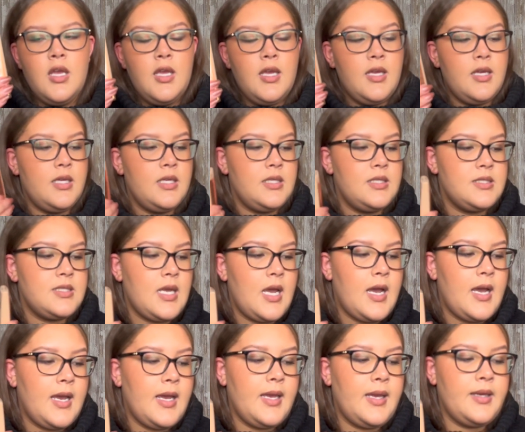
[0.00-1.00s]
is
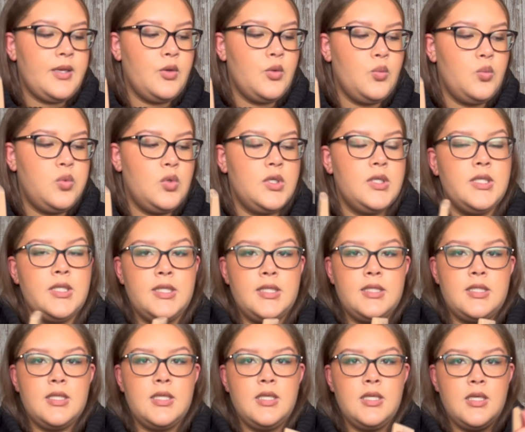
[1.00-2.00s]
I
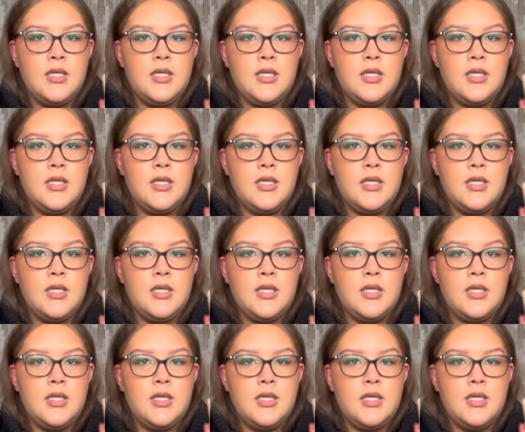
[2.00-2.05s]
would